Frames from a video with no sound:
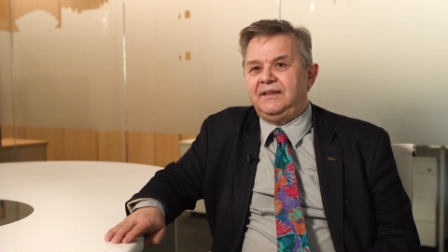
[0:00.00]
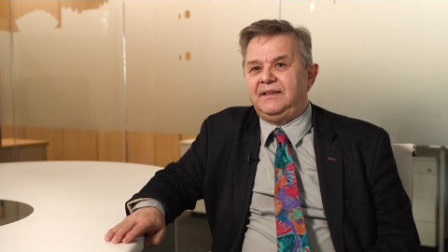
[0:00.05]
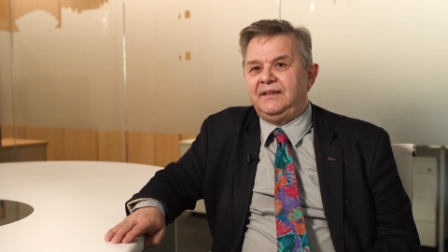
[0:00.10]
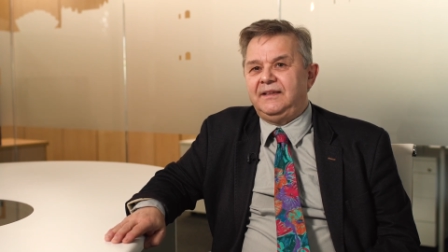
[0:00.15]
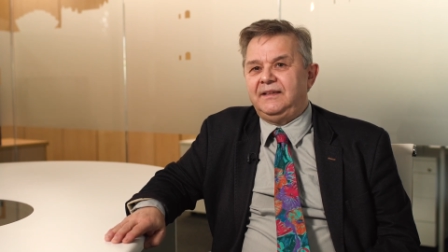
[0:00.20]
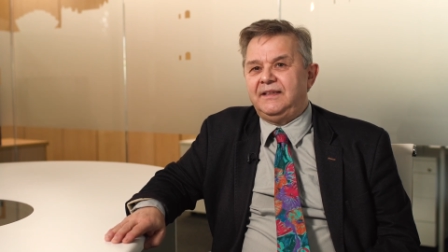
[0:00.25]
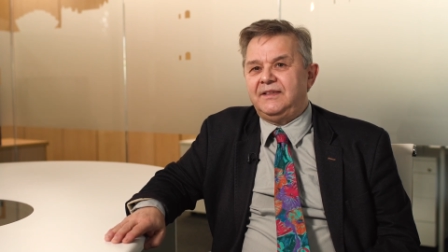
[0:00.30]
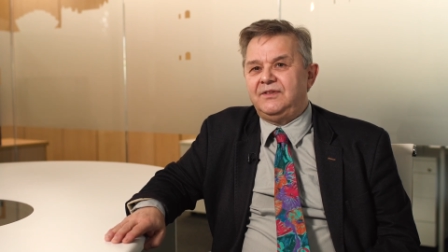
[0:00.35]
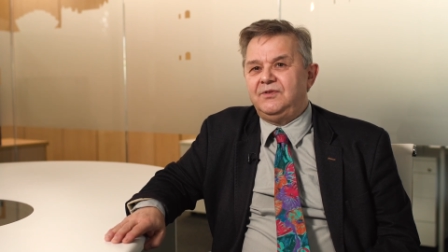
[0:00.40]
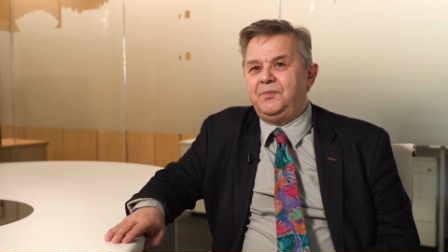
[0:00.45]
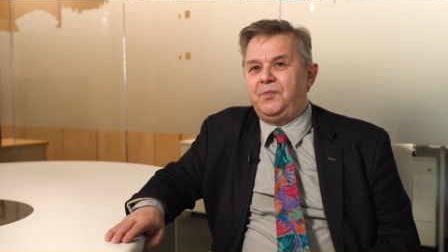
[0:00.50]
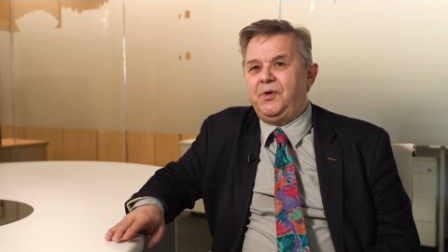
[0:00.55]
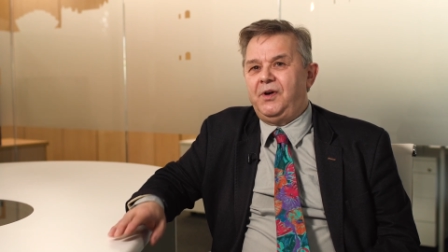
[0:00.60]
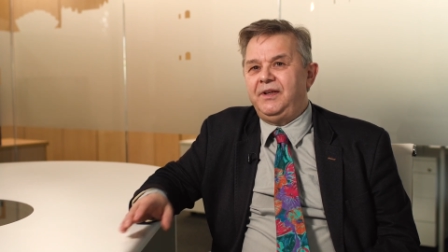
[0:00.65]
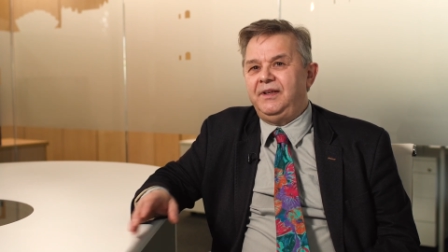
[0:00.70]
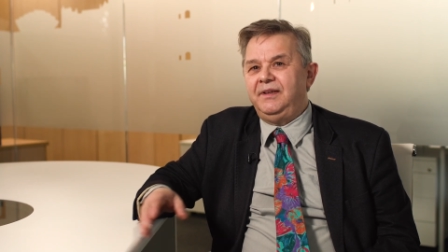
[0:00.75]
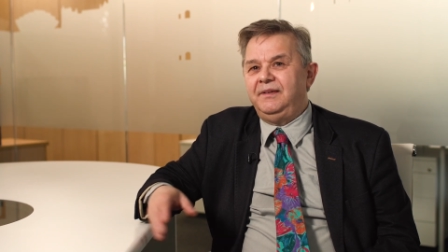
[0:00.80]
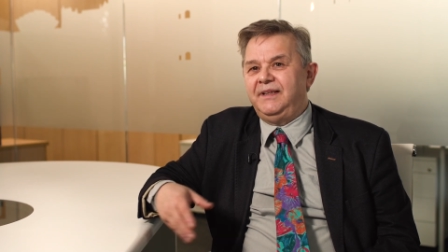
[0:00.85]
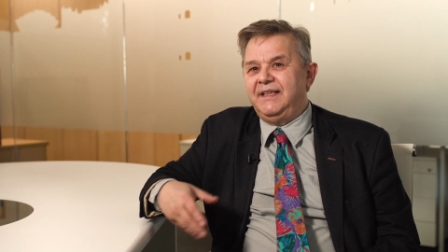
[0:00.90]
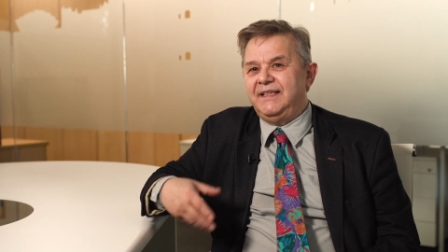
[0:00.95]
there's no
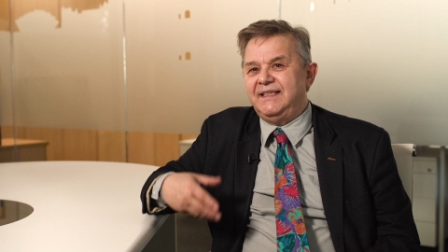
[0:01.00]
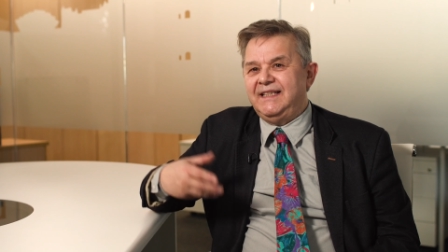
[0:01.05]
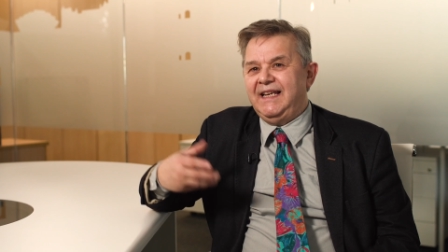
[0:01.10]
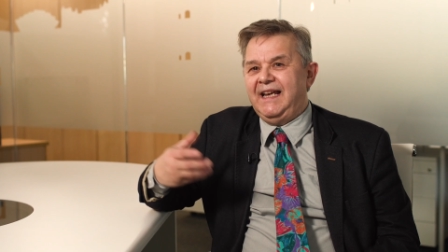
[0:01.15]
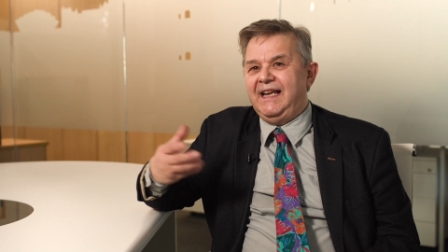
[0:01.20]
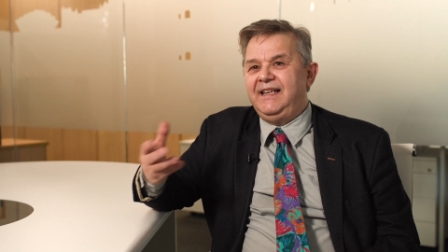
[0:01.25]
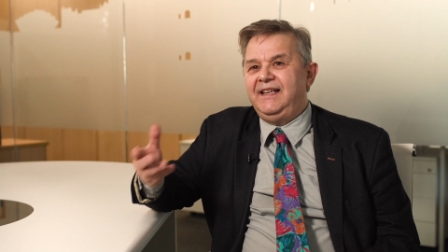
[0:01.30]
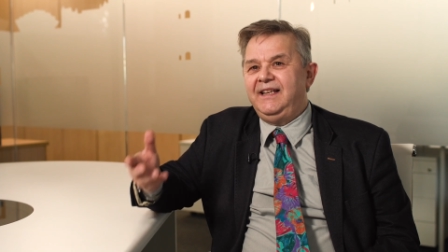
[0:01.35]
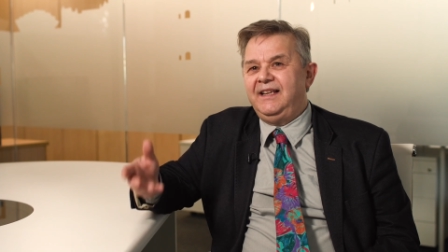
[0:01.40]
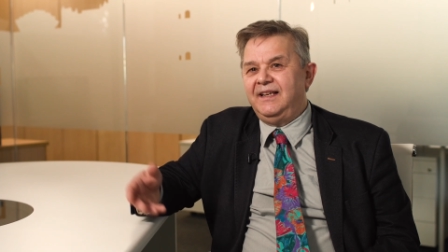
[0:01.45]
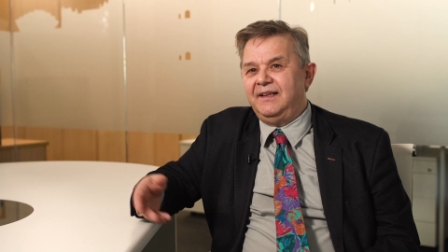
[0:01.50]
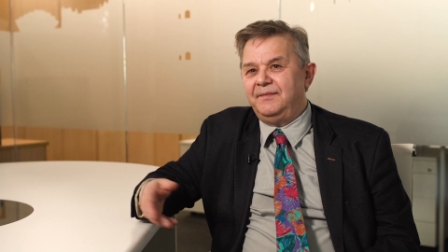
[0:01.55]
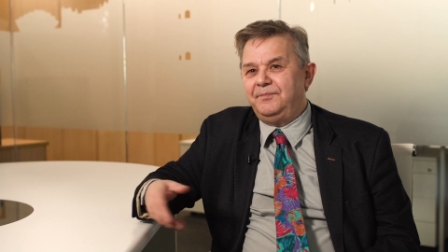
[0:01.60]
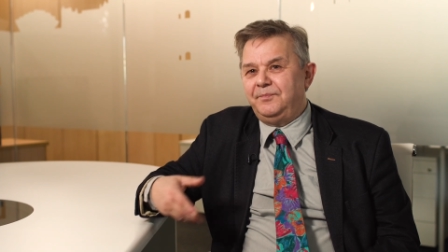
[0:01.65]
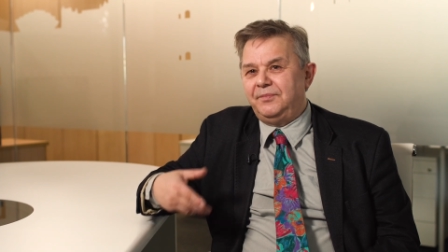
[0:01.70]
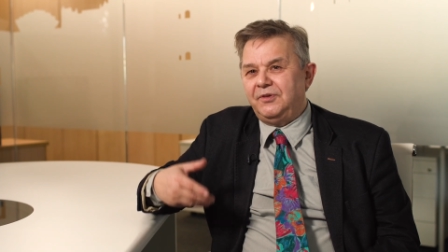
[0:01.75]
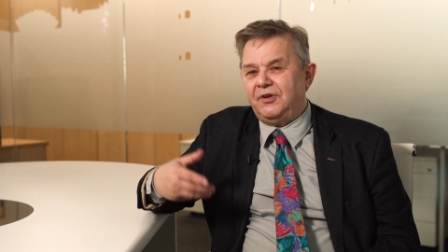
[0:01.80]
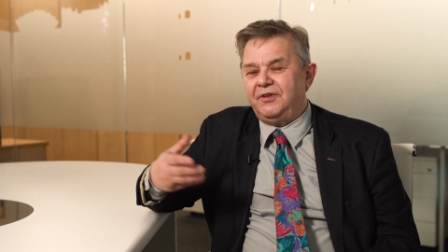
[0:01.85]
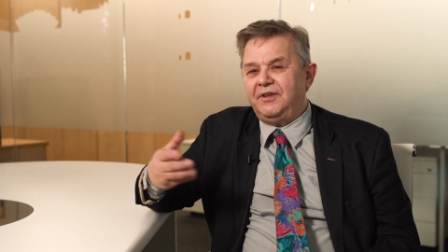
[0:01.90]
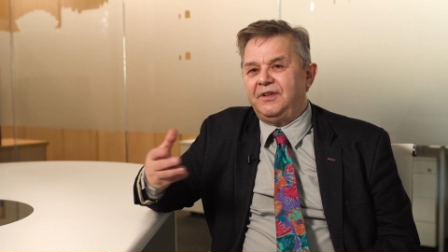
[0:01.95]
point in designing a
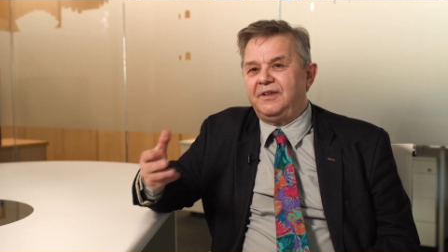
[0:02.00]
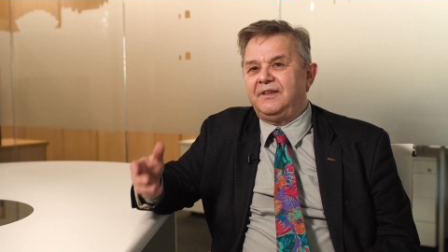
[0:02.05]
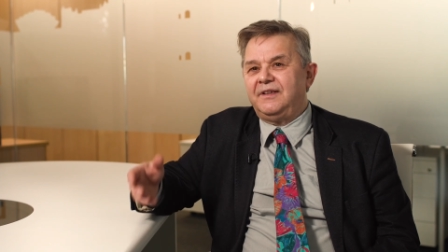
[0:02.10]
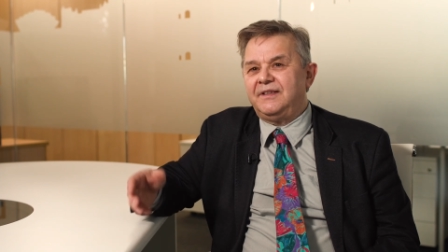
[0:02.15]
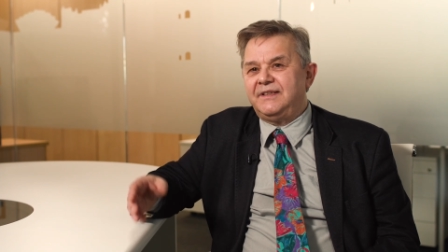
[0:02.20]
product or